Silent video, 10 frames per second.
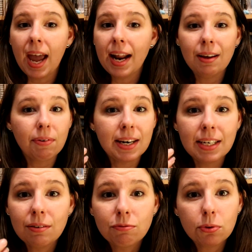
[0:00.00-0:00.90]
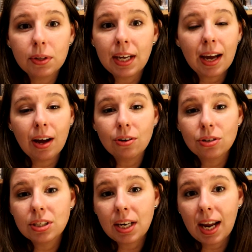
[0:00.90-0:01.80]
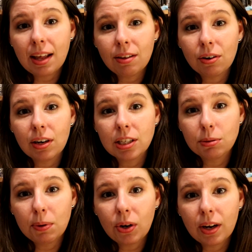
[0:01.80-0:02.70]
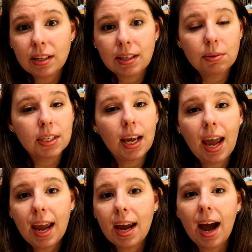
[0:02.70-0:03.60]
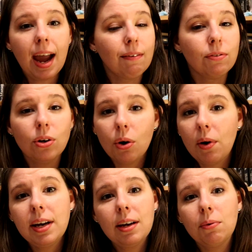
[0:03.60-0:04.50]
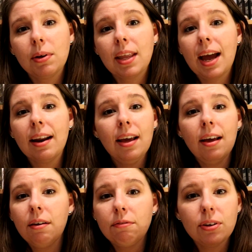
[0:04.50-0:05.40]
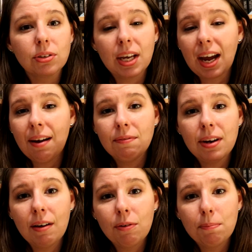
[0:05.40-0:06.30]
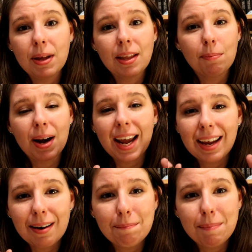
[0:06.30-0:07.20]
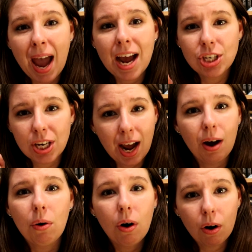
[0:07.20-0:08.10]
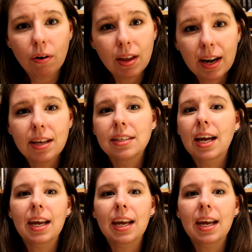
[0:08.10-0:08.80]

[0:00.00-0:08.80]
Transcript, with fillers: And if I didn't fully understand their experience, I would say, hey, I have no idea what that feels like. I've never been there, but I can imagine how hard that is.